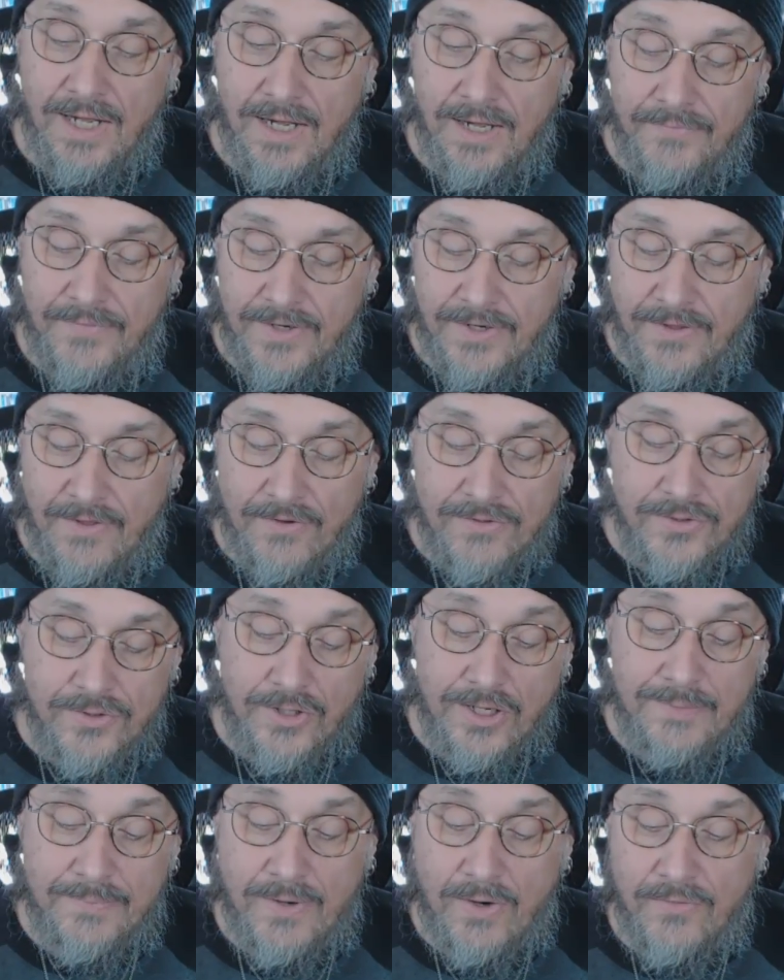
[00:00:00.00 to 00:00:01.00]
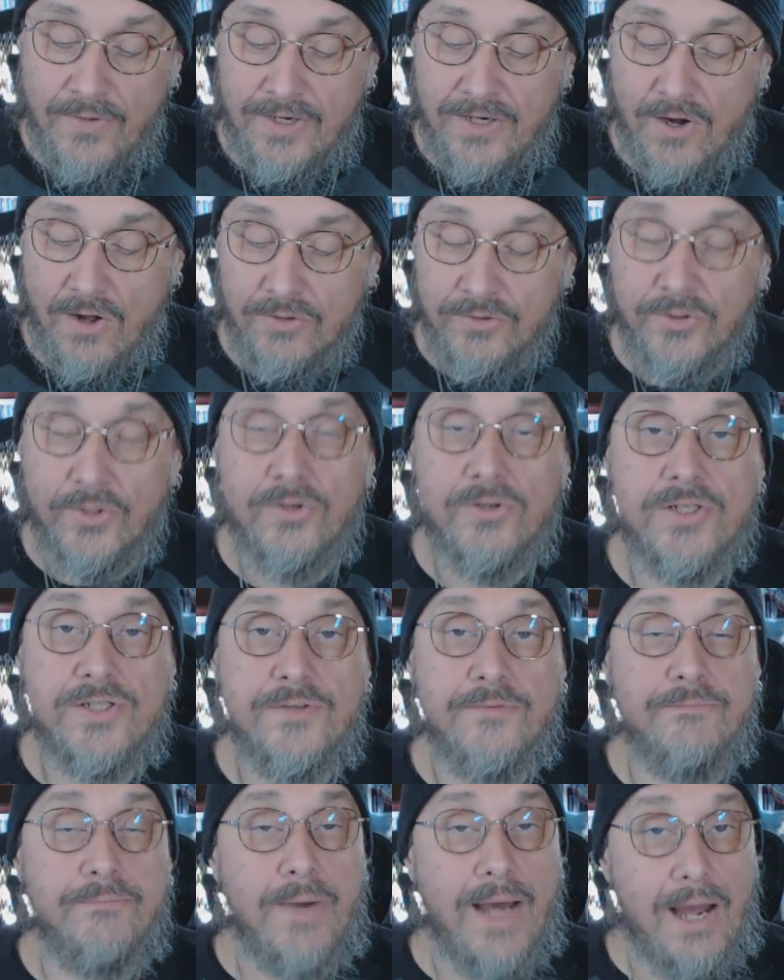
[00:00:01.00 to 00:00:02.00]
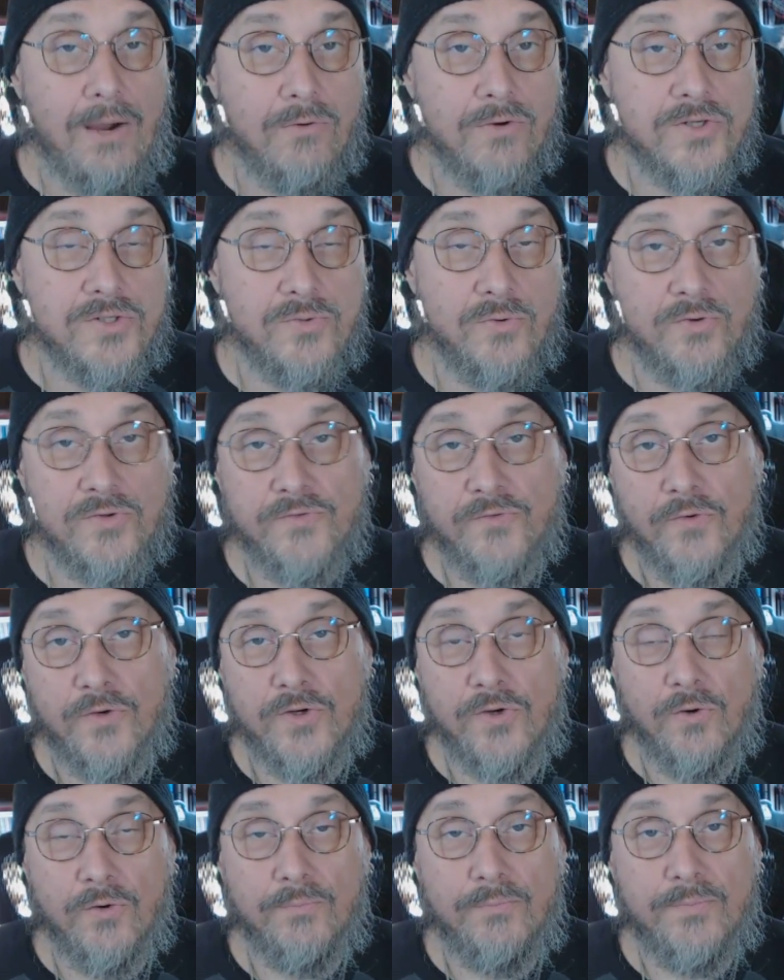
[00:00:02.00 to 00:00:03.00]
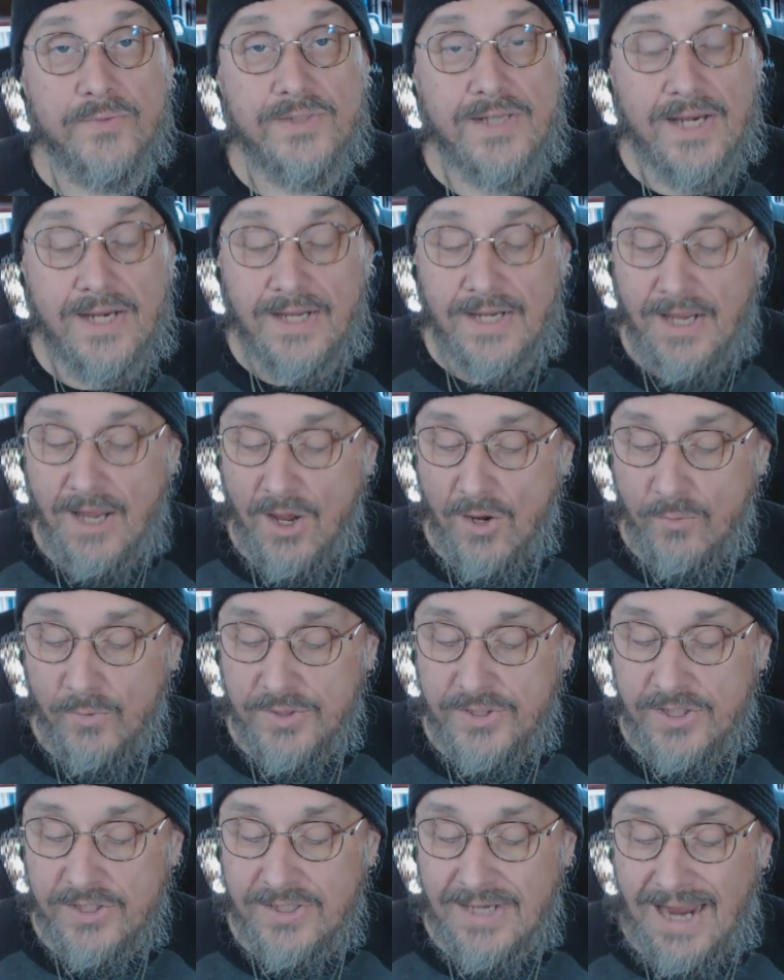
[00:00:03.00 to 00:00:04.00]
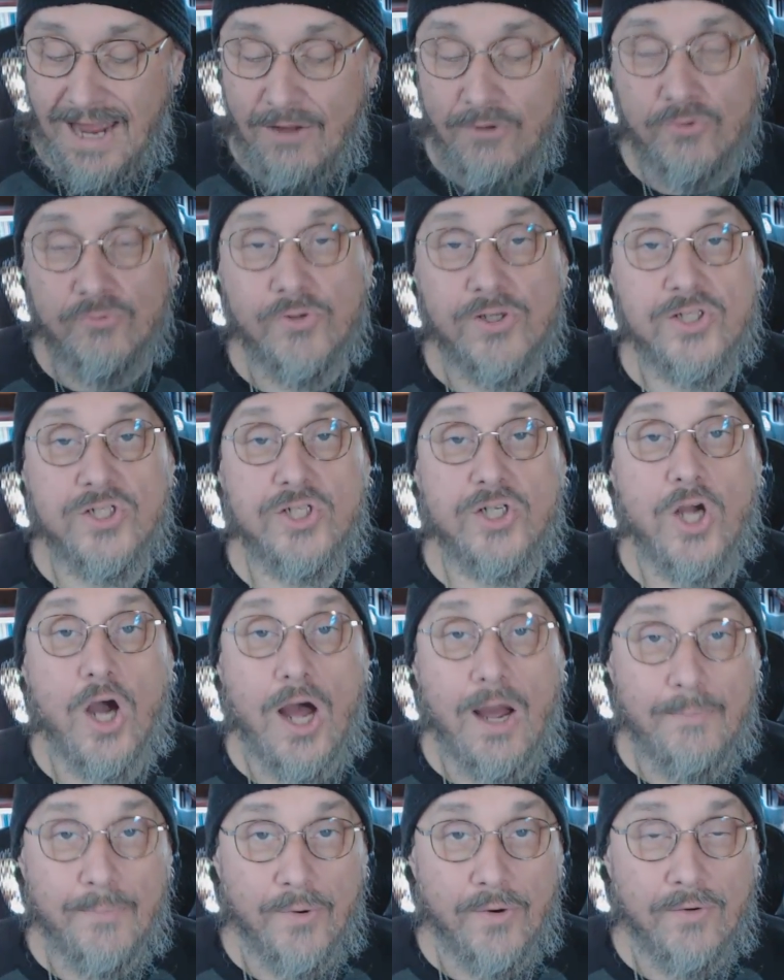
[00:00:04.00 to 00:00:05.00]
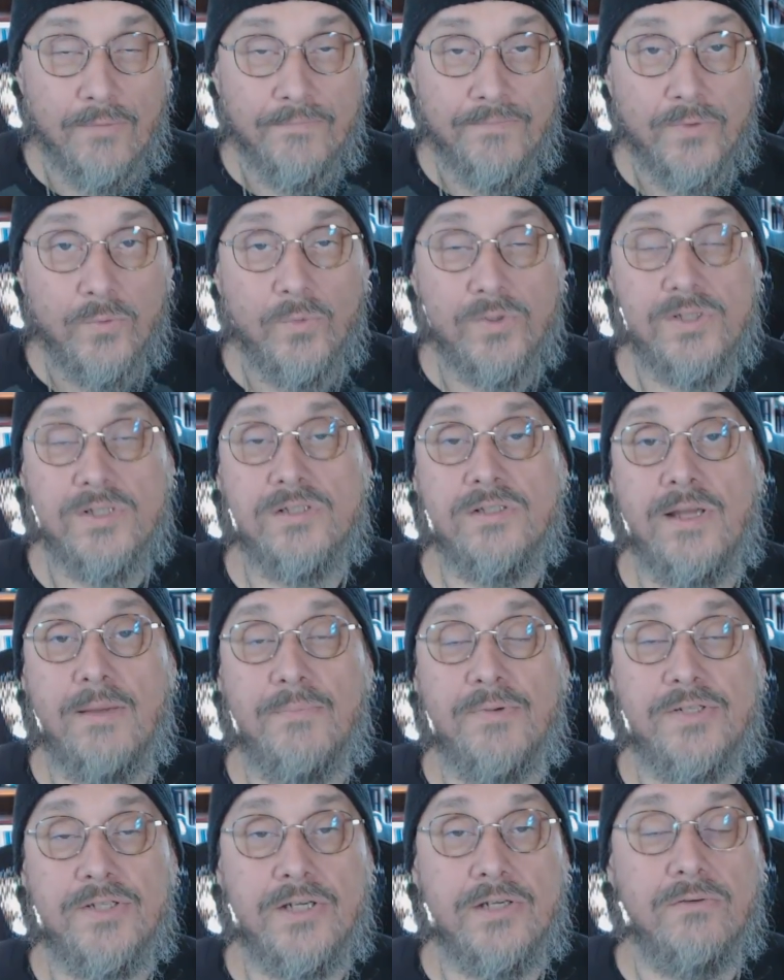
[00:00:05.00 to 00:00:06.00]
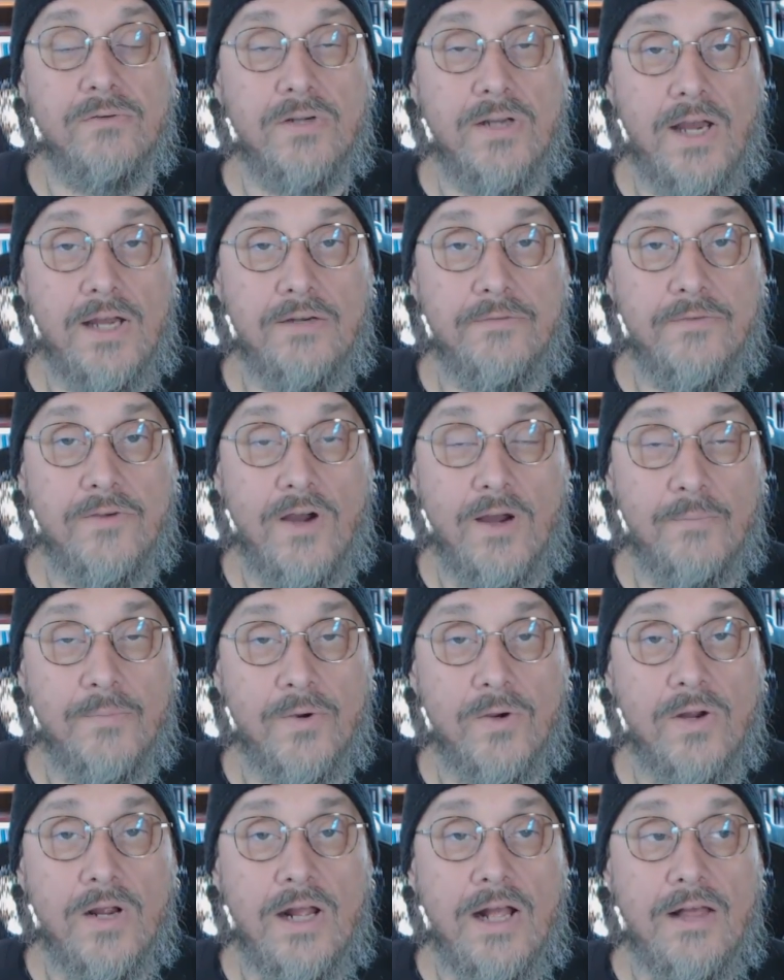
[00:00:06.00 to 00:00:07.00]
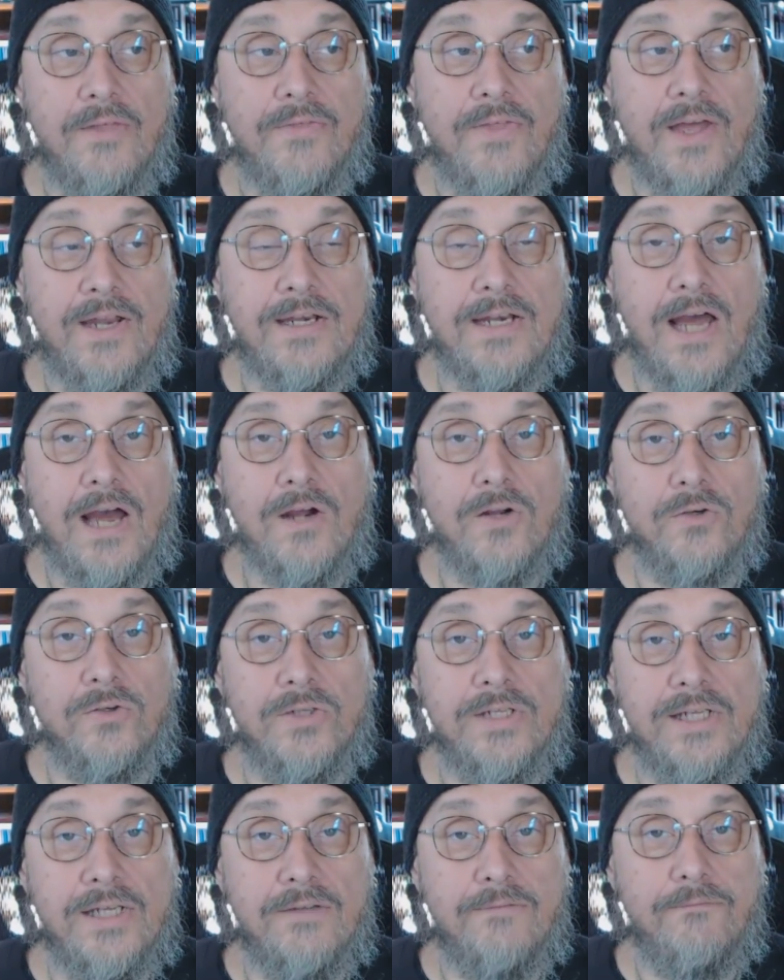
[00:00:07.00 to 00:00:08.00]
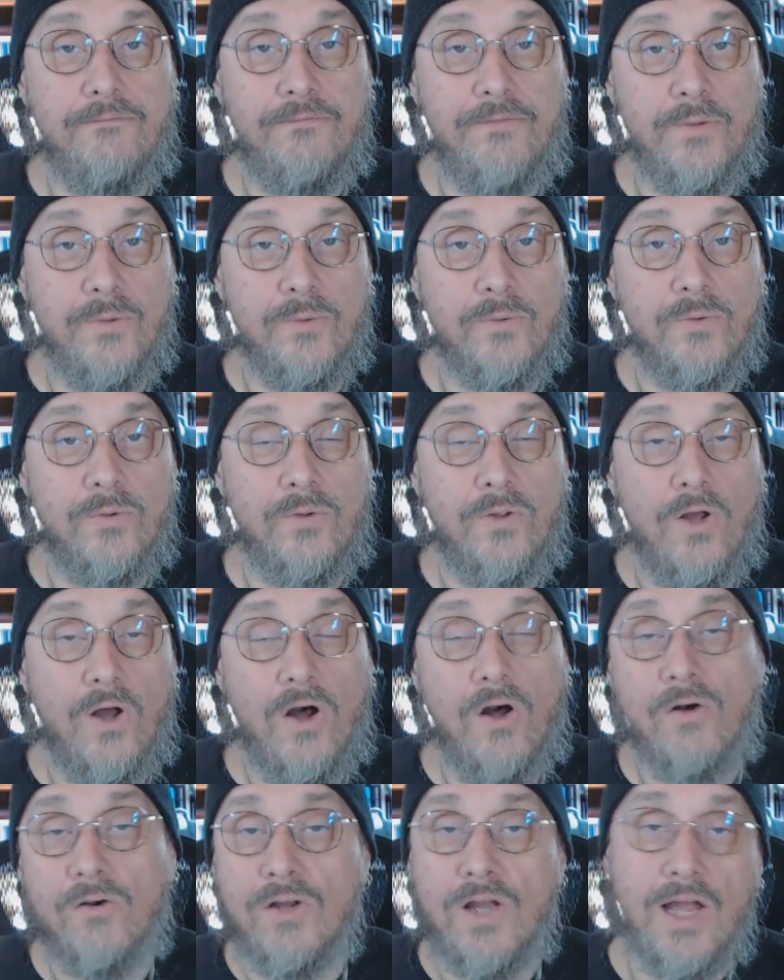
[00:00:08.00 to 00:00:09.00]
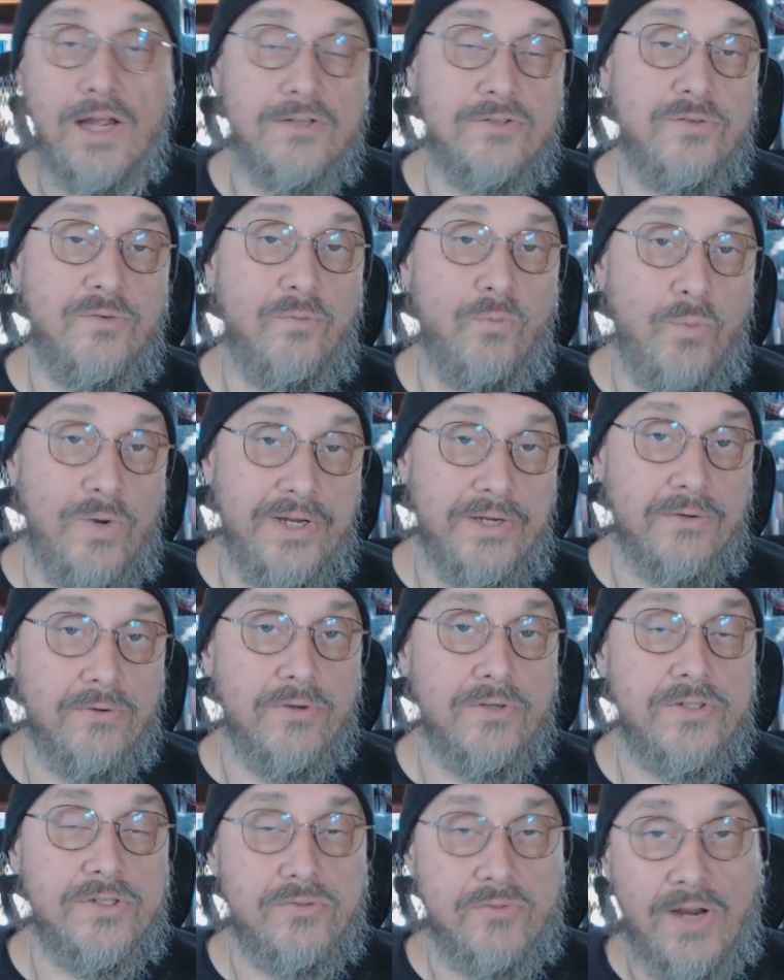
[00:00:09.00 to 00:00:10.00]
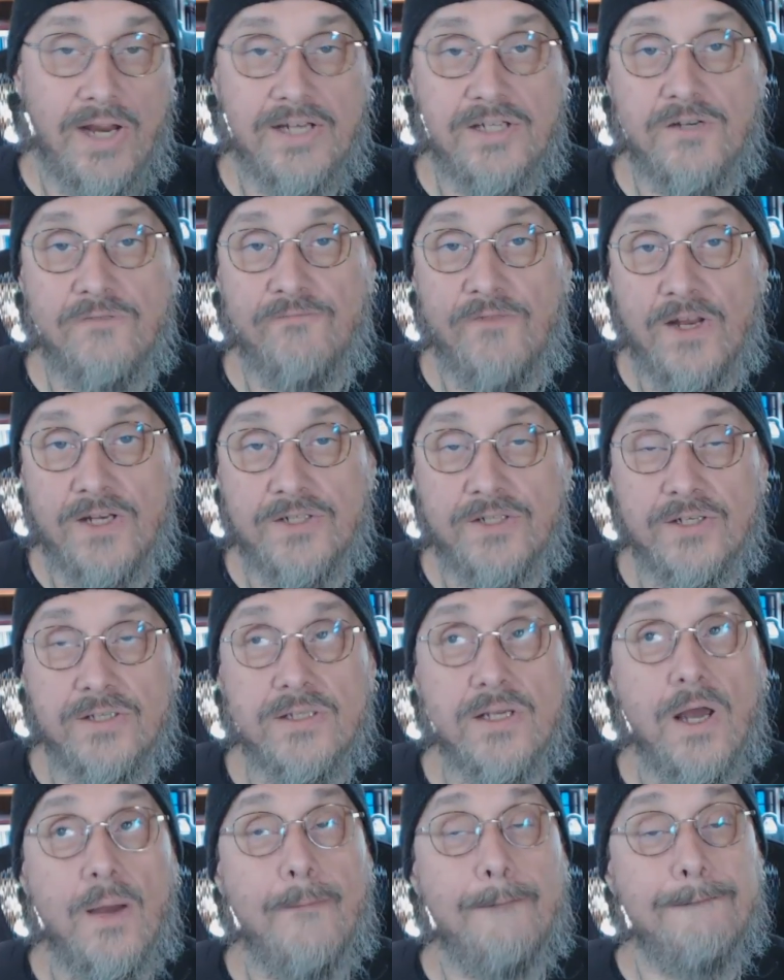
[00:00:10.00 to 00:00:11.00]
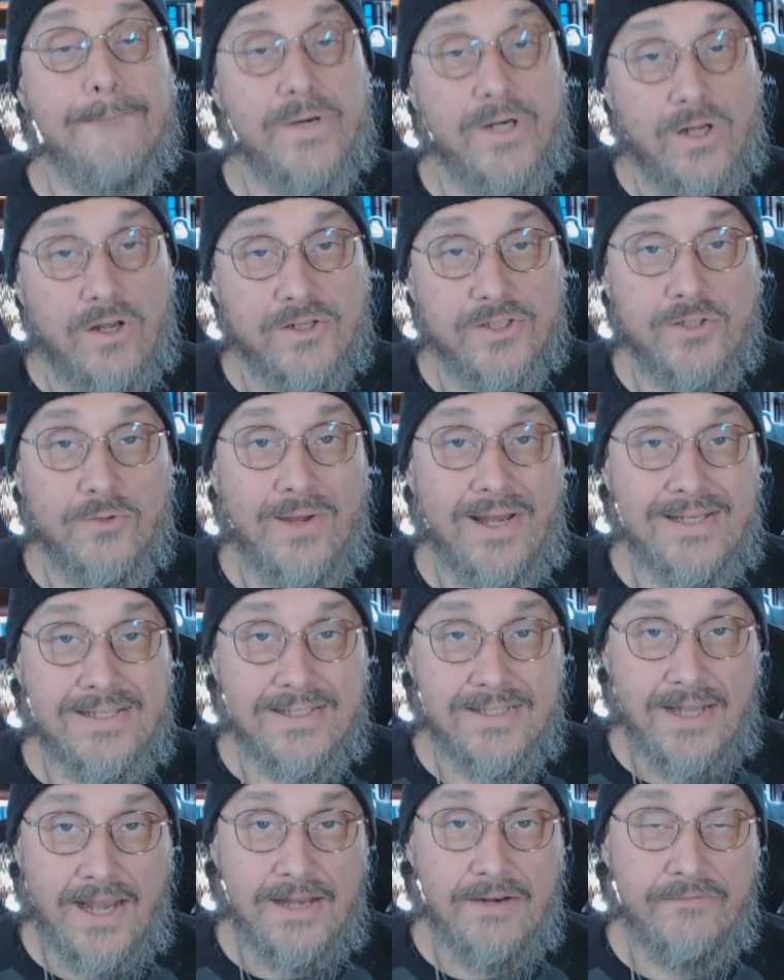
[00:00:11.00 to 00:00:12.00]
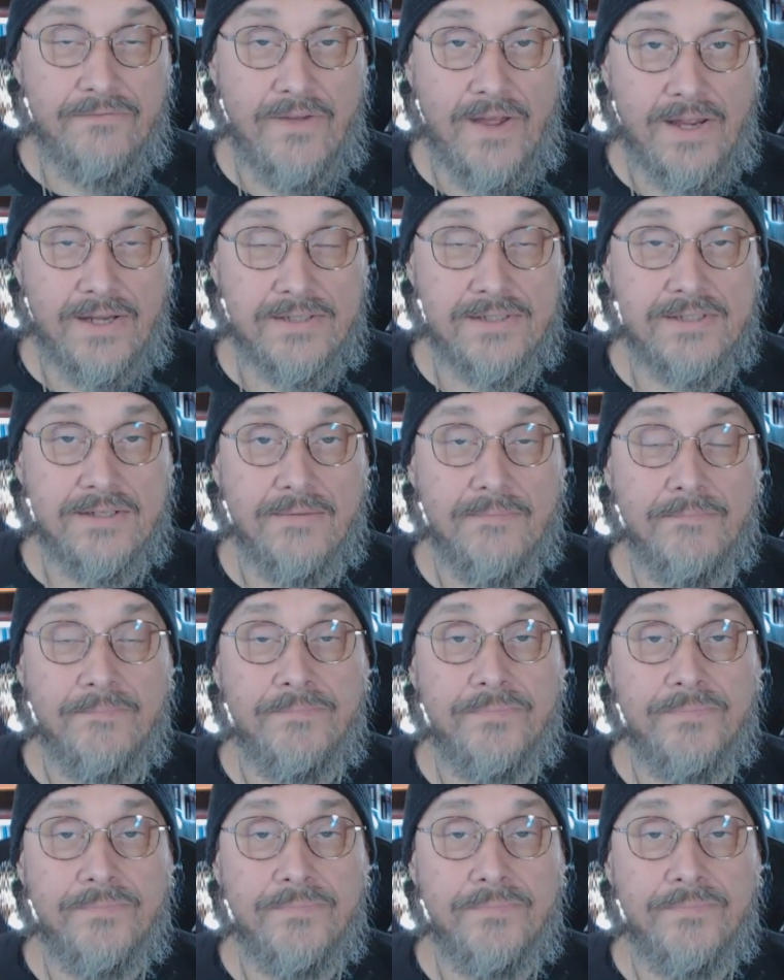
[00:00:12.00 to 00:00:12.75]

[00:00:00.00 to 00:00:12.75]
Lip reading: And then they also talk about an alternative power source for your setting, which is Eldritch copper, which is a particular kind of copper that not only can fuel all kinds of weird, strange inventions, but also has side effects.